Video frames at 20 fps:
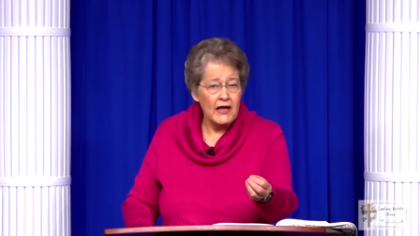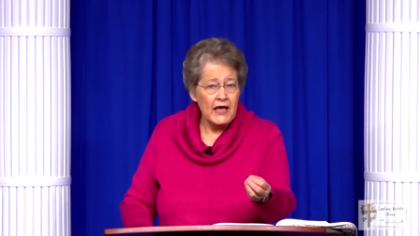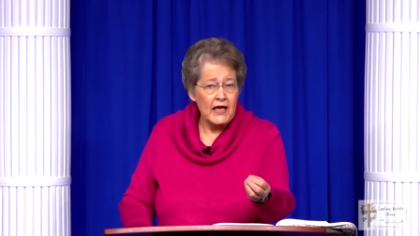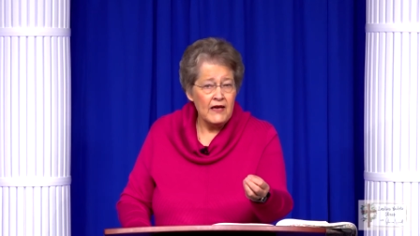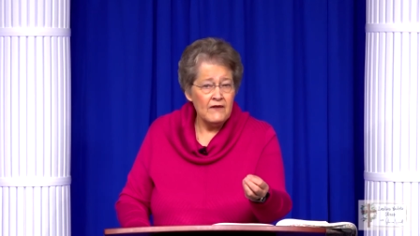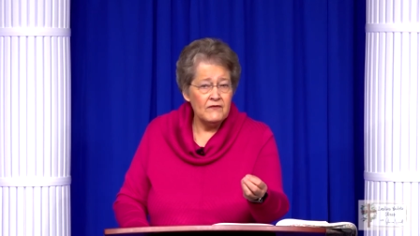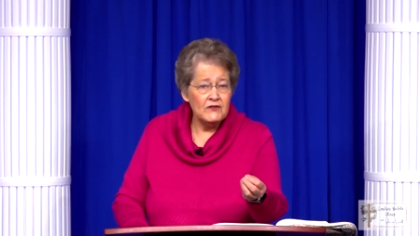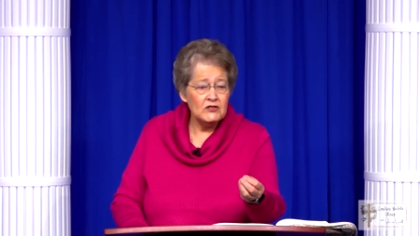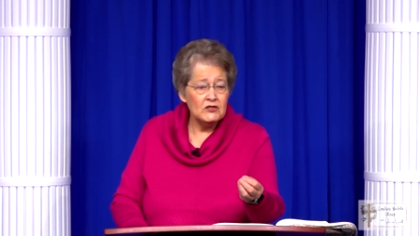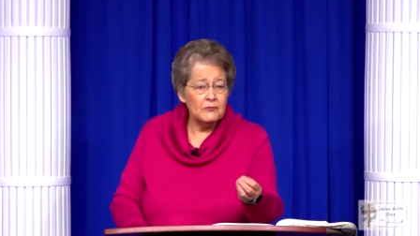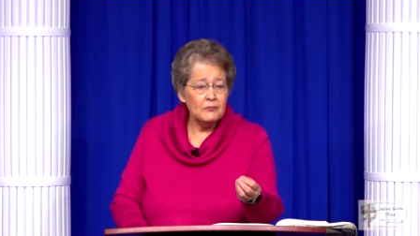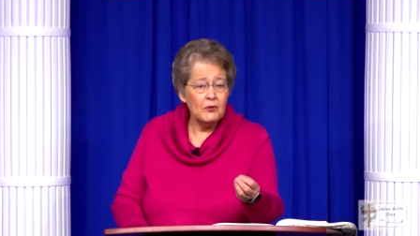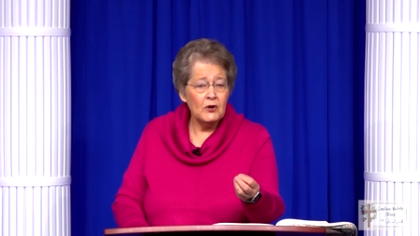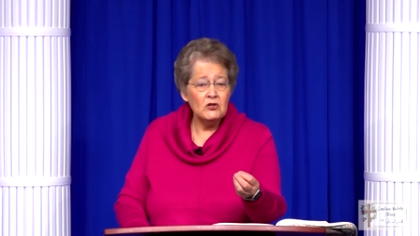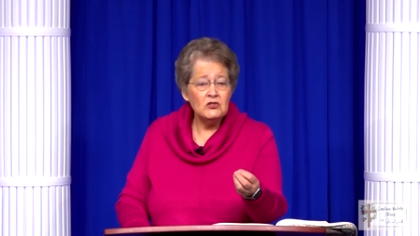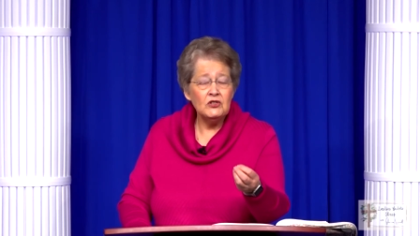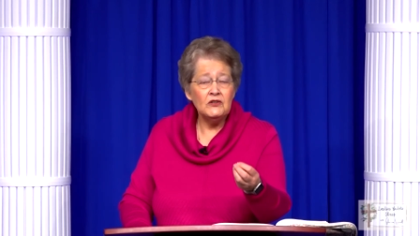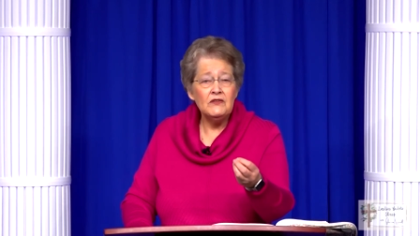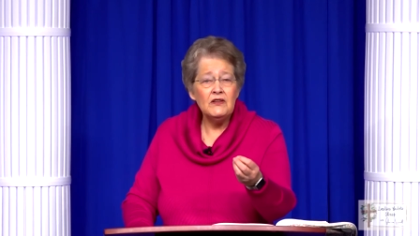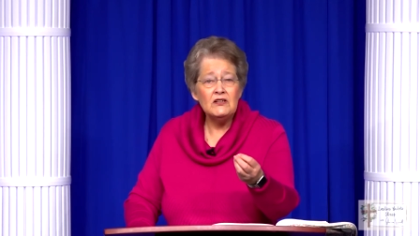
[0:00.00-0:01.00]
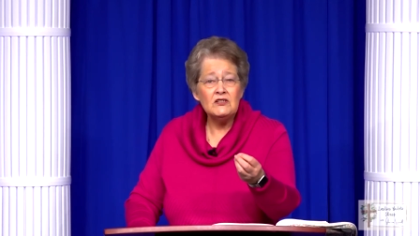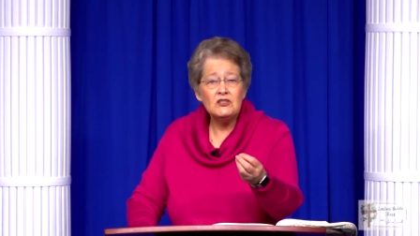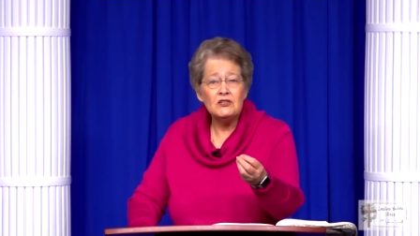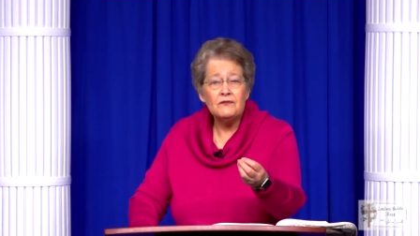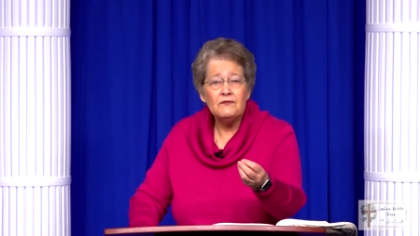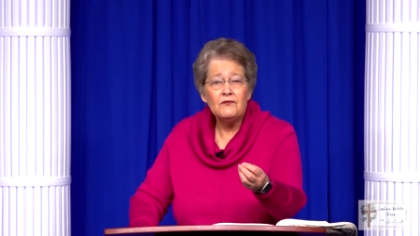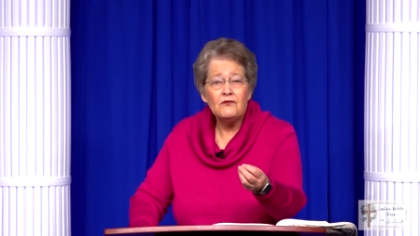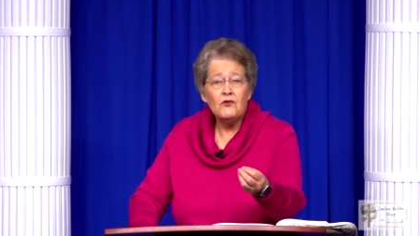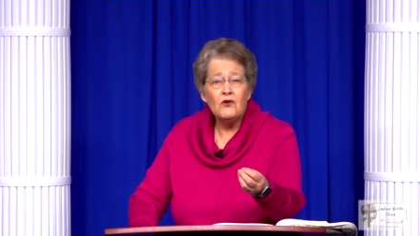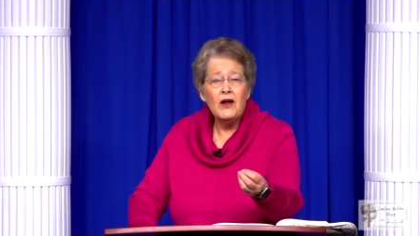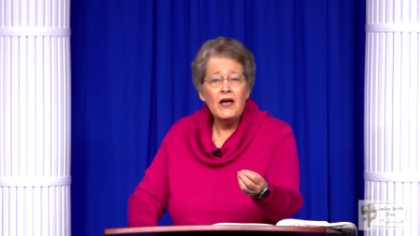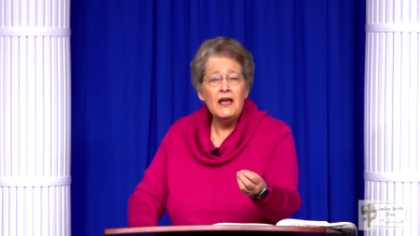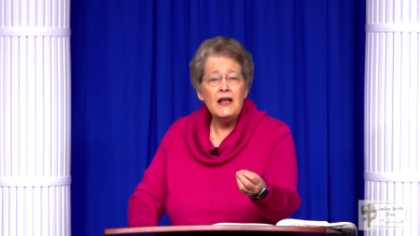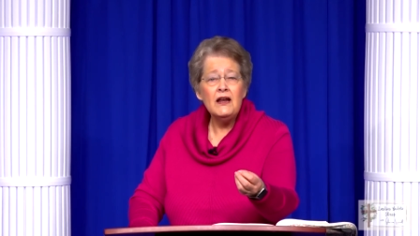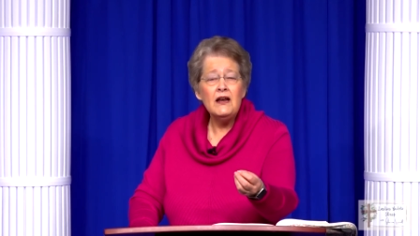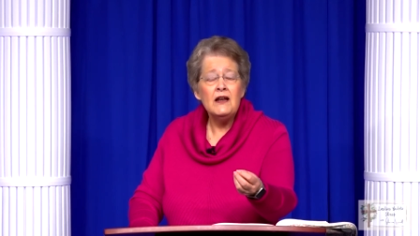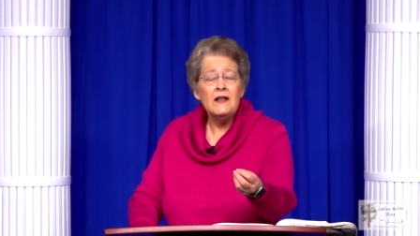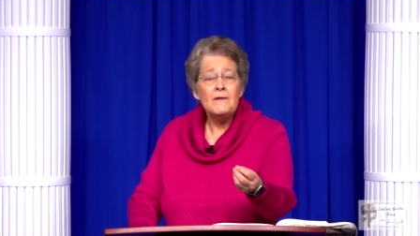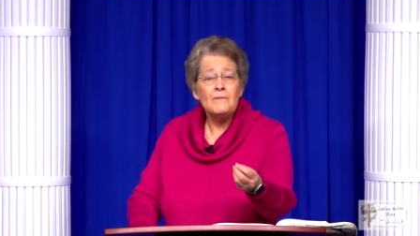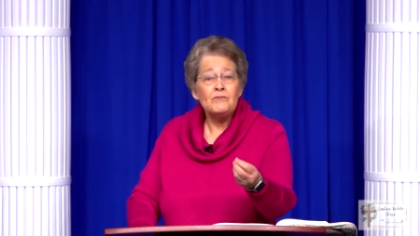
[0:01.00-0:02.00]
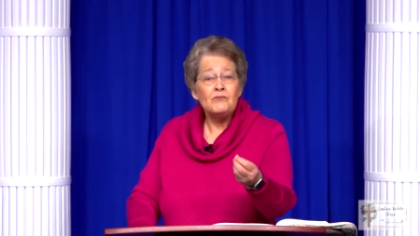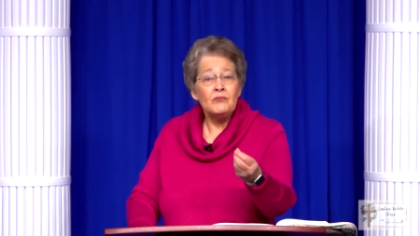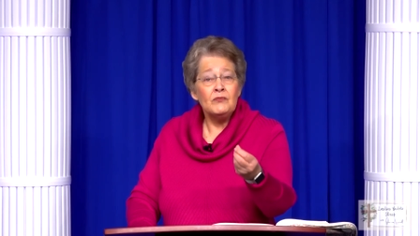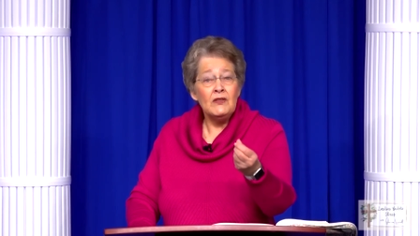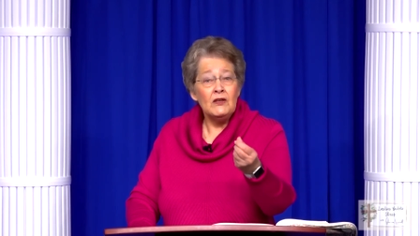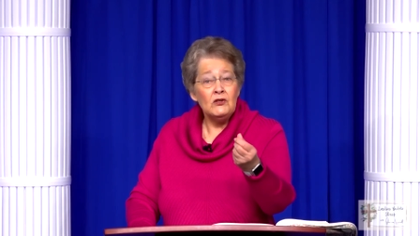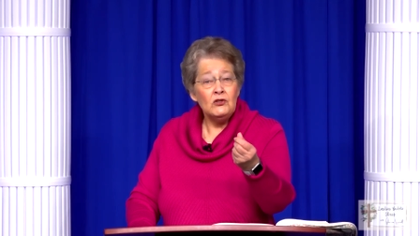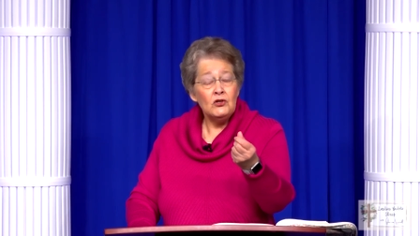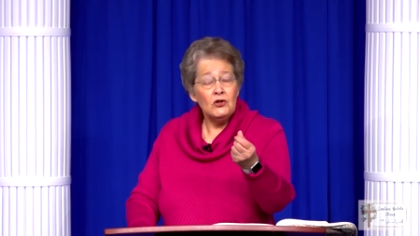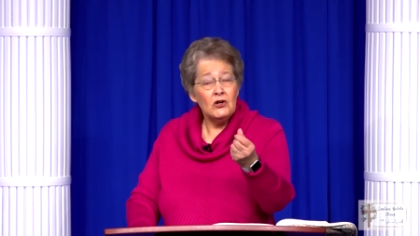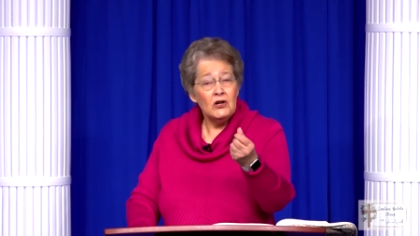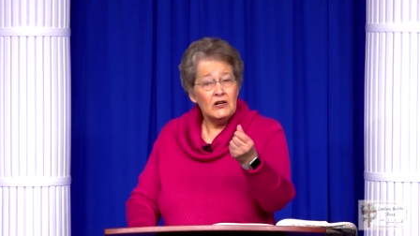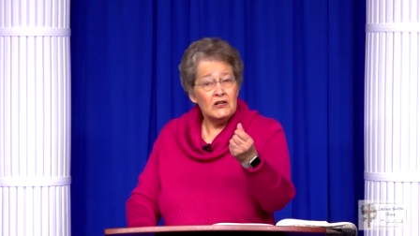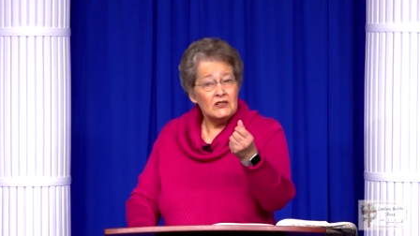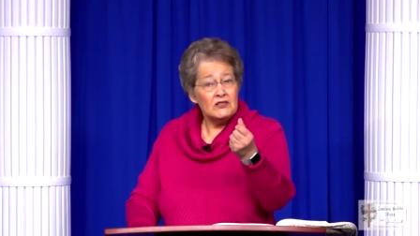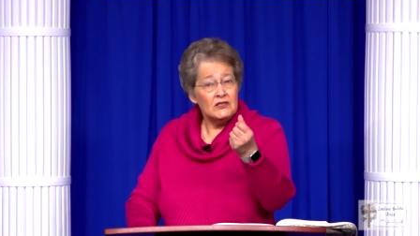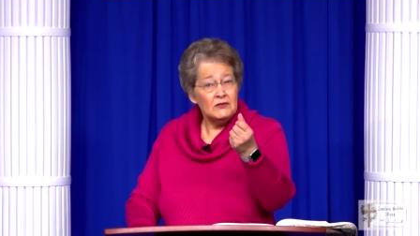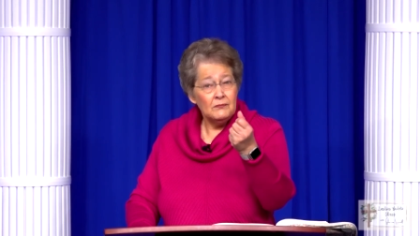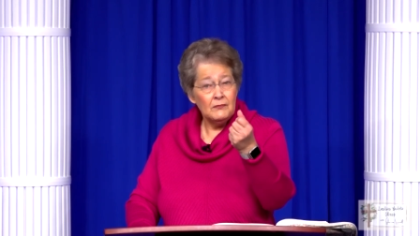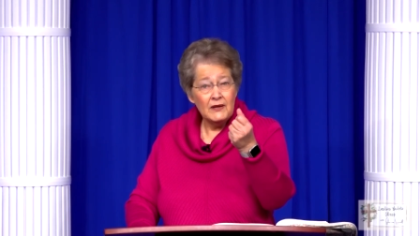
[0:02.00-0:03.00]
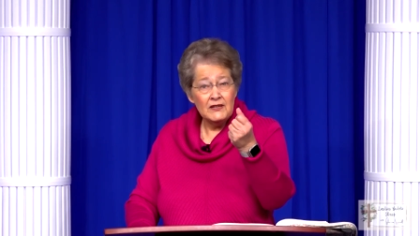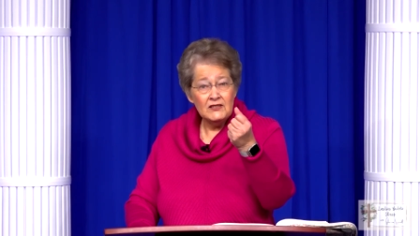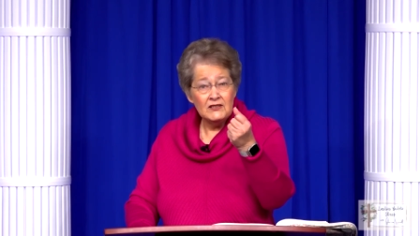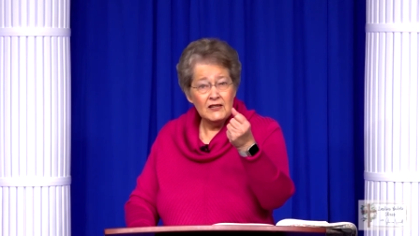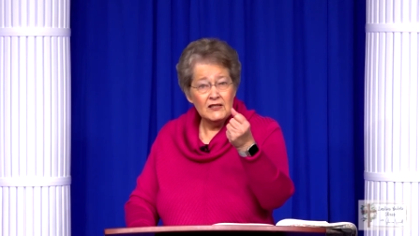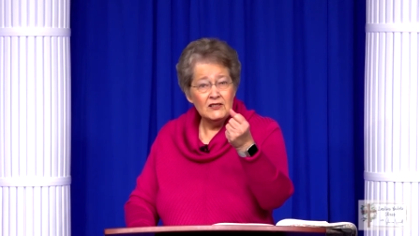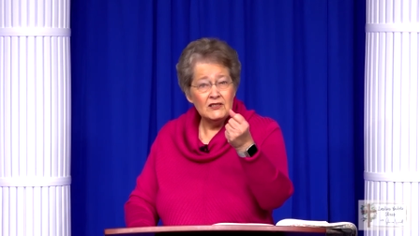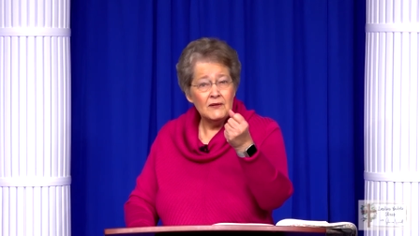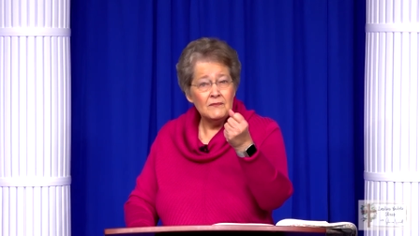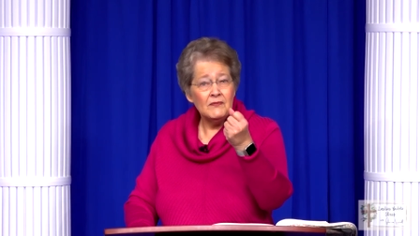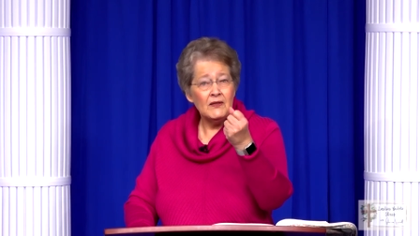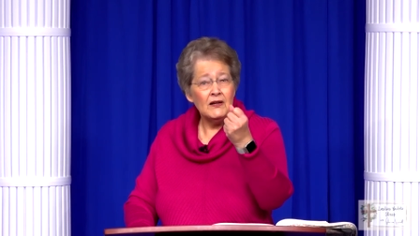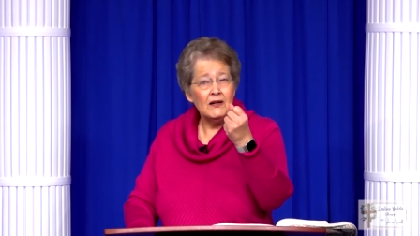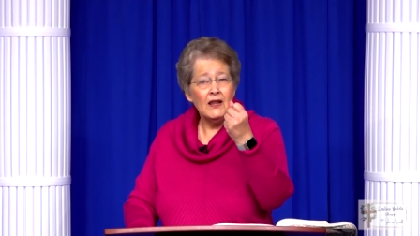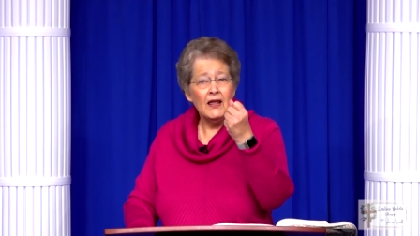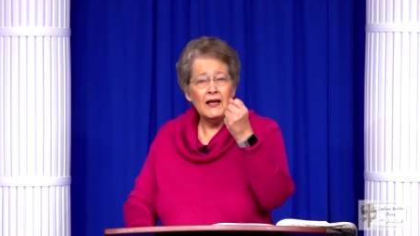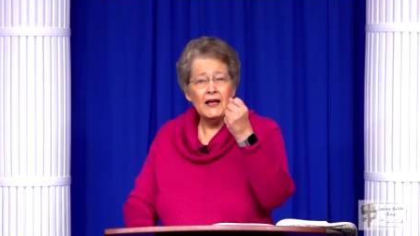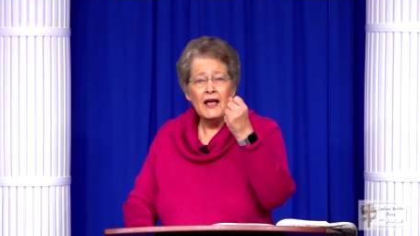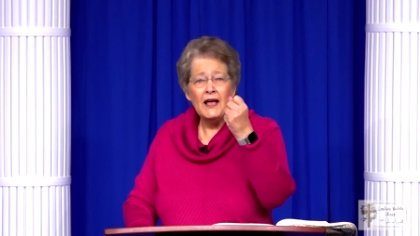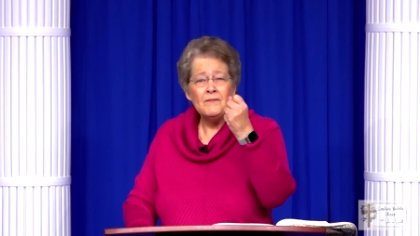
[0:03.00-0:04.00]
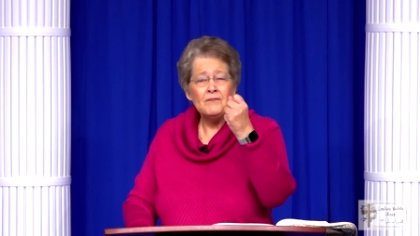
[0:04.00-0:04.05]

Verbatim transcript: If it's a person that's afraid, then you're going to may say something like,